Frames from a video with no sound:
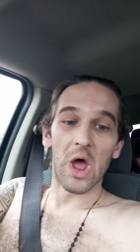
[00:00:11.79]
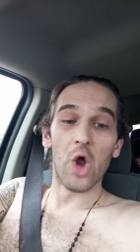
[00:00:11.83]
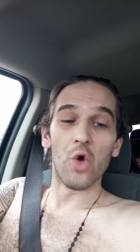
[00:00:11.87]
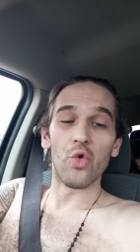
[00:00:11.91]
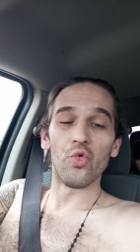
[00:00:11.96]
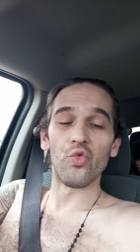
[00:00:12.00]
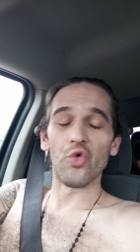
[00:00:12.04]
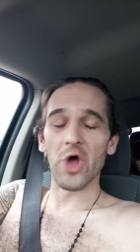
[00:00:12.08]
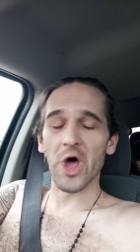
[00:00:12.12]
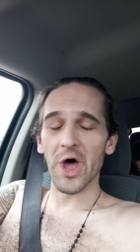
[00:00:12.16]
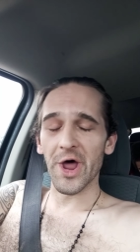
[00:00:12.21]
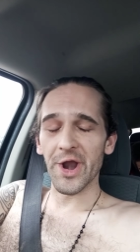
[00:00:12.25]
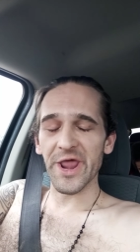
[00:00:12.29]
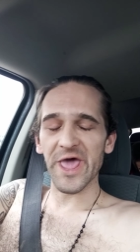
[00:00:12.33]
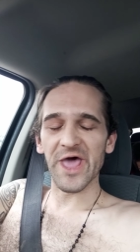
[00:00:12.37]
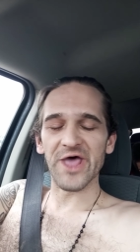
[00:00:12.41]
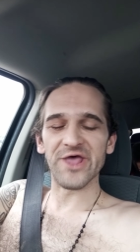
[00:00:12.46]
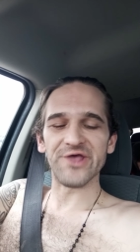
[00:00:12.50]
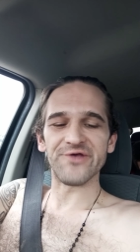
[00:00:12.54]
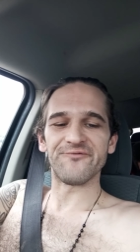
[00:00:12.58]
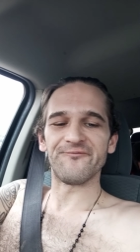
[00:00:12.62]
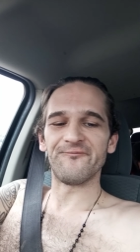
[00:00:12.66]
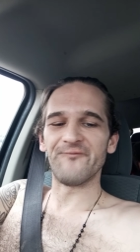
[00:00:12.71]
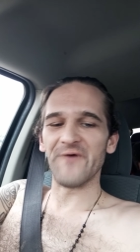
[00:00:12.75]
Run
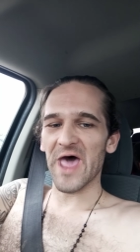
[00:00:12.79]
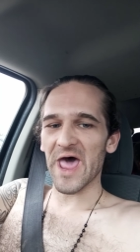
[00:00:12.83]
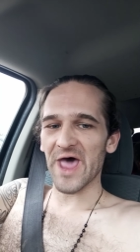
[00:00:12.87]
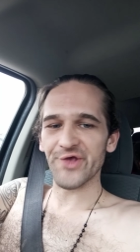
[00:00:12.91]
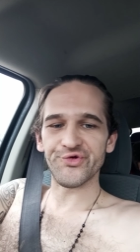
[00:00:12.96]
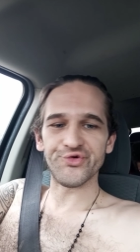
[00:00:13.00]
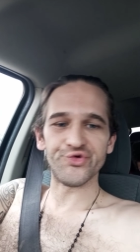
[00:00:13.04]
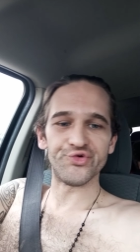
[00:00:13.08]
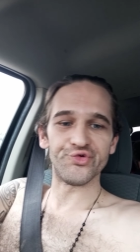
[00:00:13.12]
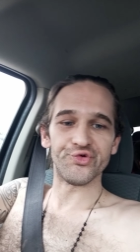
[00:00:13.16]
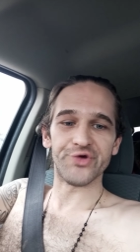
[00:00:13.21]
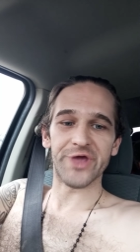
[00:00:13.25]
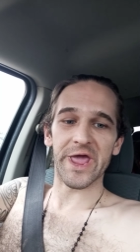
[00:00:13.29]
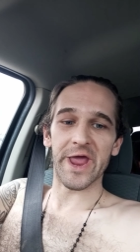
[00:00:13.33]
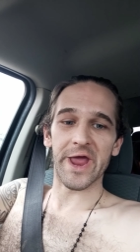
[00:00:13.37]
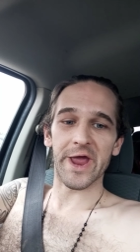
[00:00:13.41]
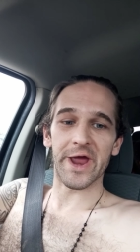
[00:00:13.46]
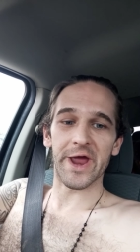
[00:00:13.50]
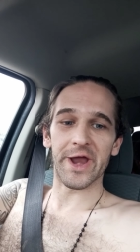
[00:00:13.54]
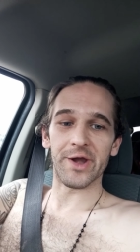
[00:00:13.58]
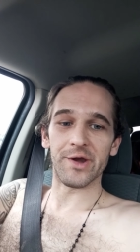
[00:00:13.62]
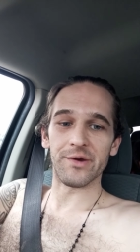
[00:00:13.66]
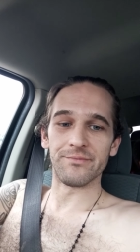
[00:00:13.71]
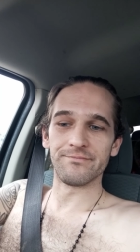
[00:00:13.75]
as fast as
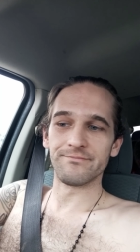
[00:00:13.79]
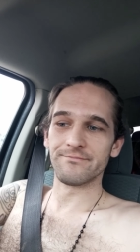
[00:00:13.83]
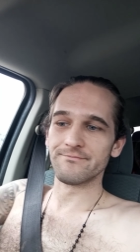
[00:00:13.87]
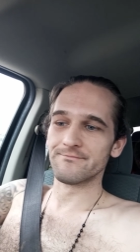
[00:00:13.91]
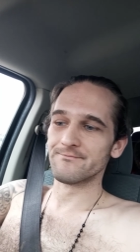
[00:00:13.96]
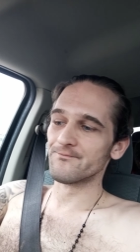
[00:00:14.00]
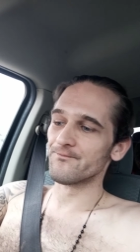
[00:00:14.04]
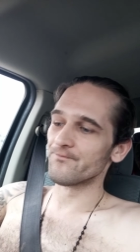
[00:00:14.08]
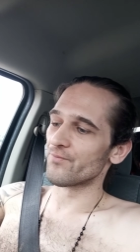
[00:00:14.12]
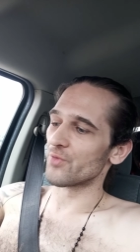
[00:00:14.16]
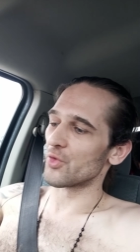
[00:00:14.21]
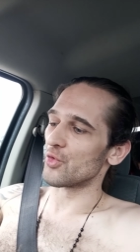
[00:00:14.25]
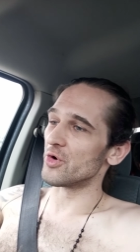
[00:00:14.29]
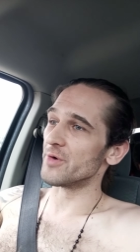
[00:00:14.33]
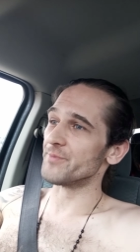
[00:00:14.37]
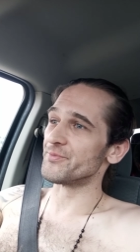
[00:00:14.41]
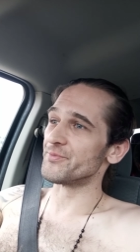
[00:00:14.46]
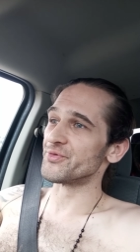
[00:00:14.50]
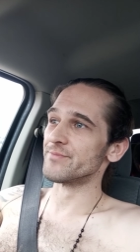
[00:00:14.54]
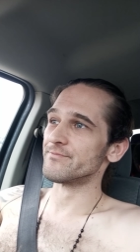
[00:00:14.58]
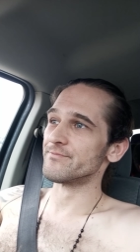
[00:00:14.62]
you can. Whoops.